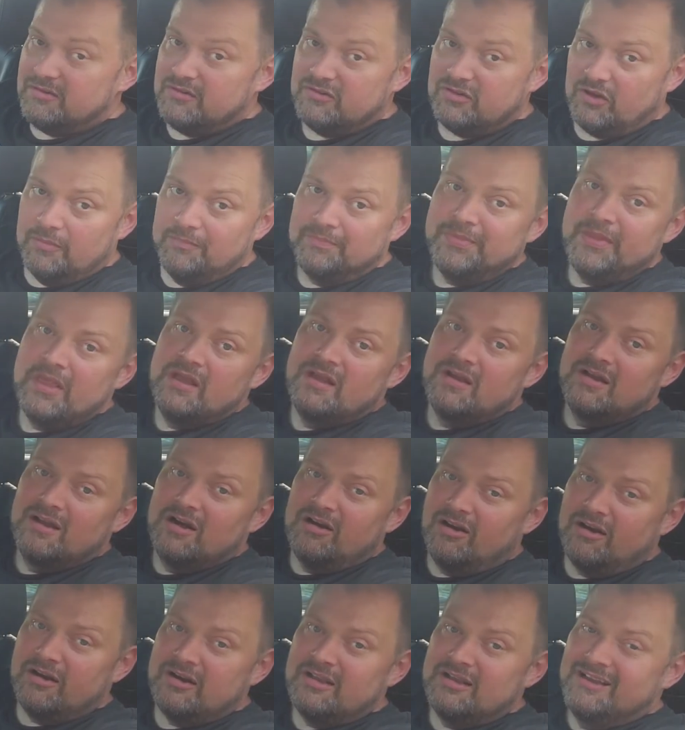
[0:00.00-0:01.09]
So,
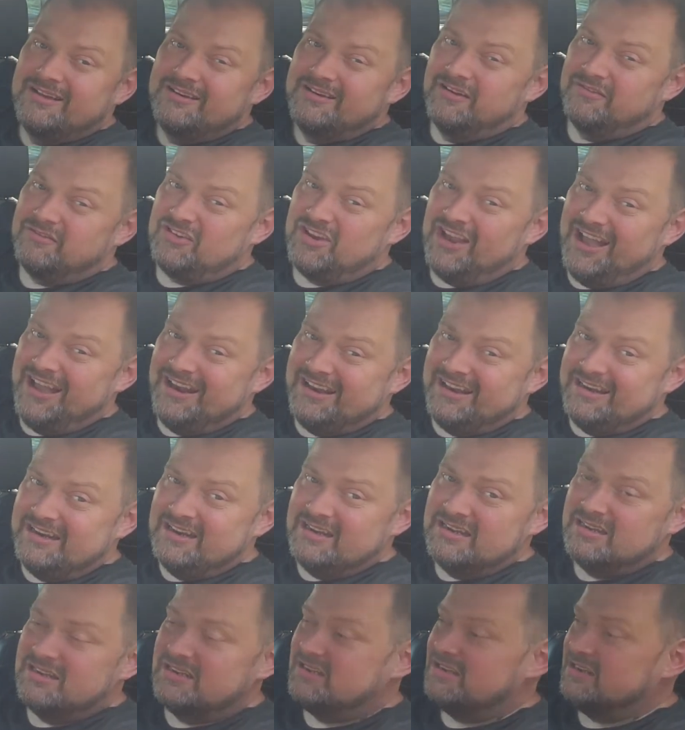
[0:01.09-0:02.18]
all right, enough chatting.
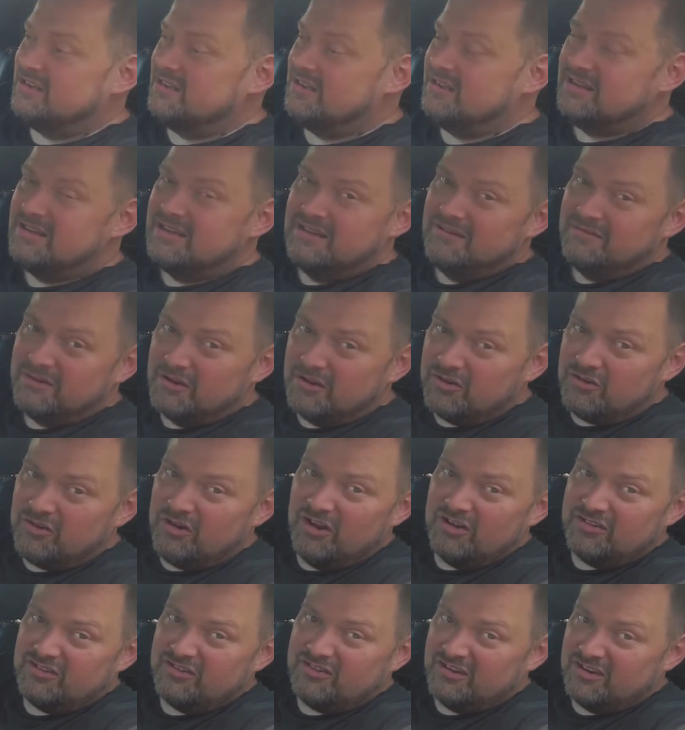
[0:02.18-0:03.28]
Fingers
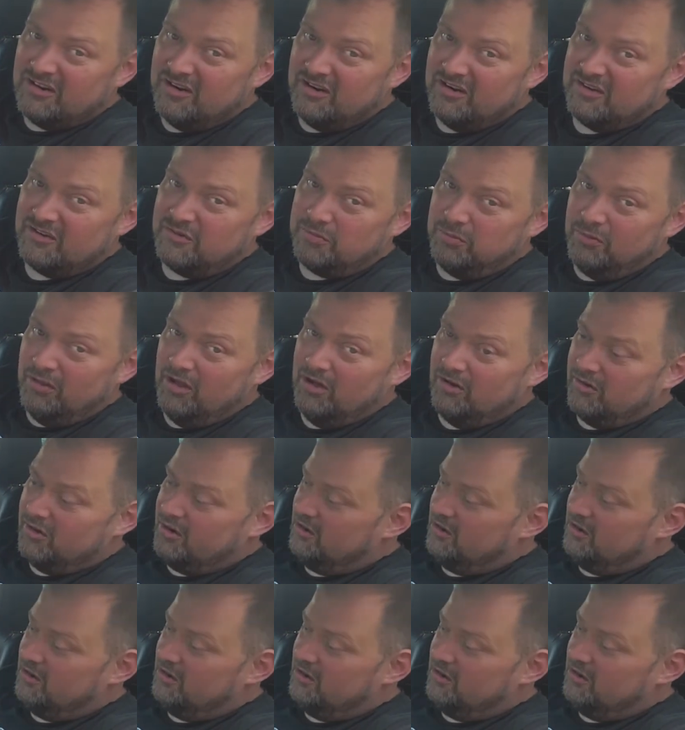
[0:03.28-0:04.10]
crossed this thing don't explode.